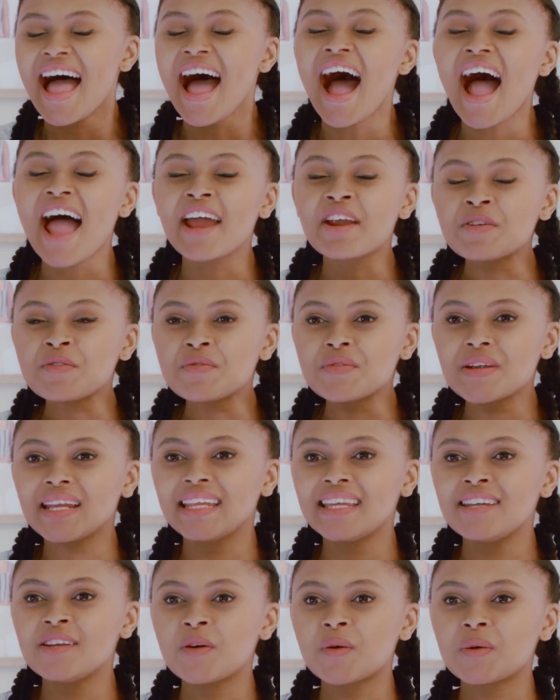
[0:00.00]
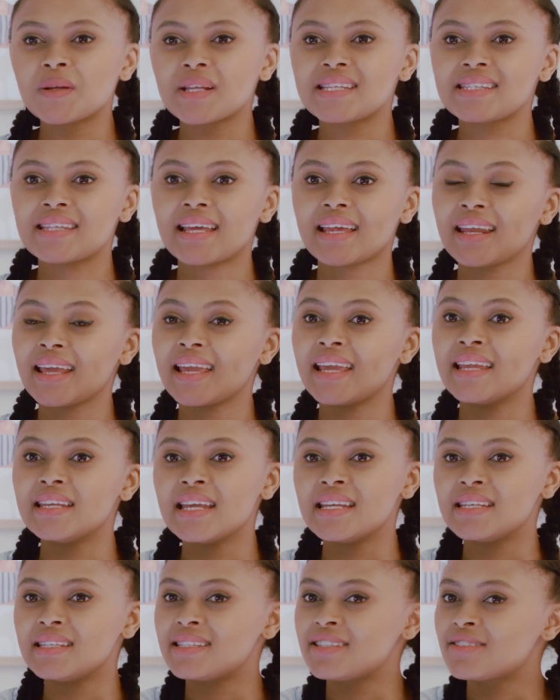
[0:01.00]
I really noticed that
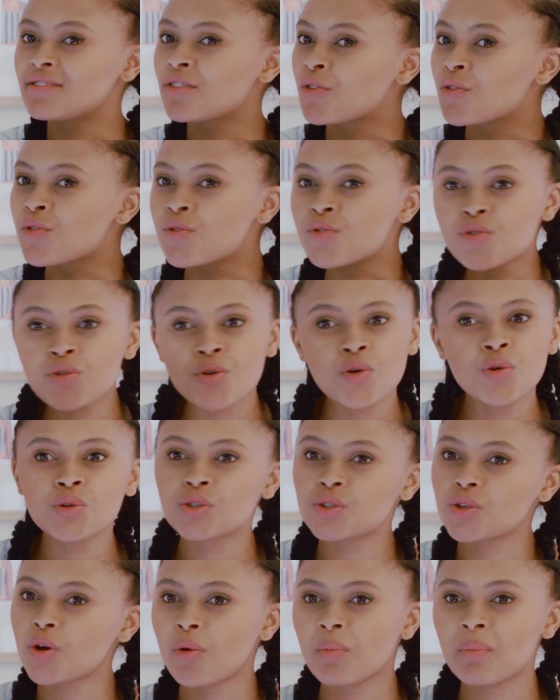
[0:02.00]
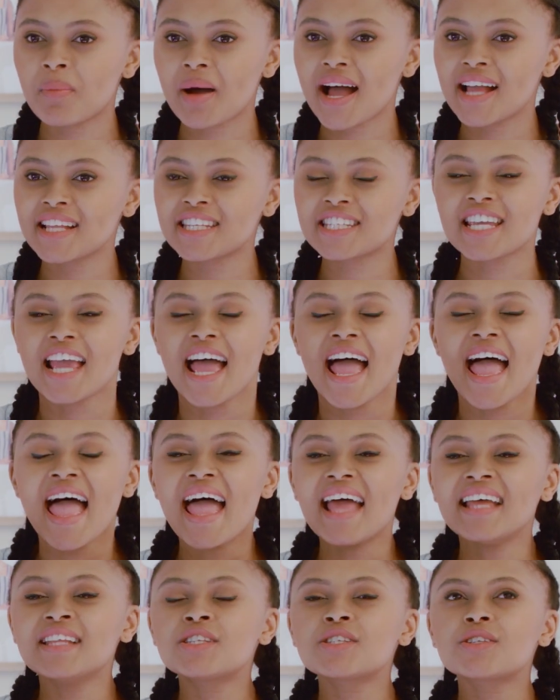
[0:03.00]
it grew so much.
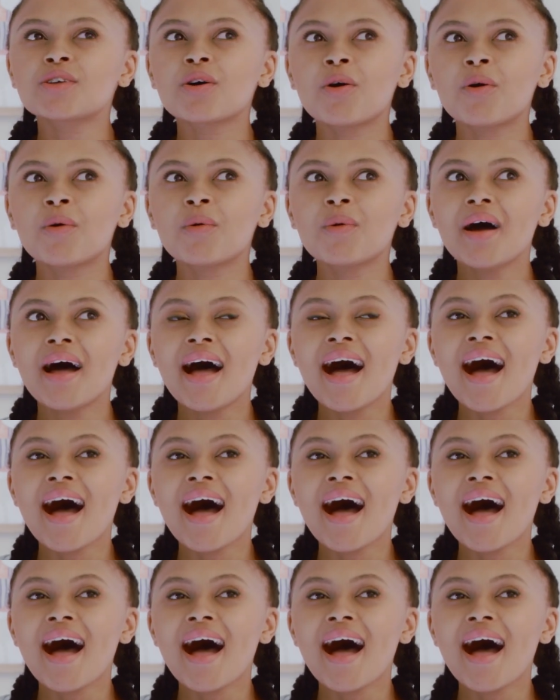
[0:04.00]
And so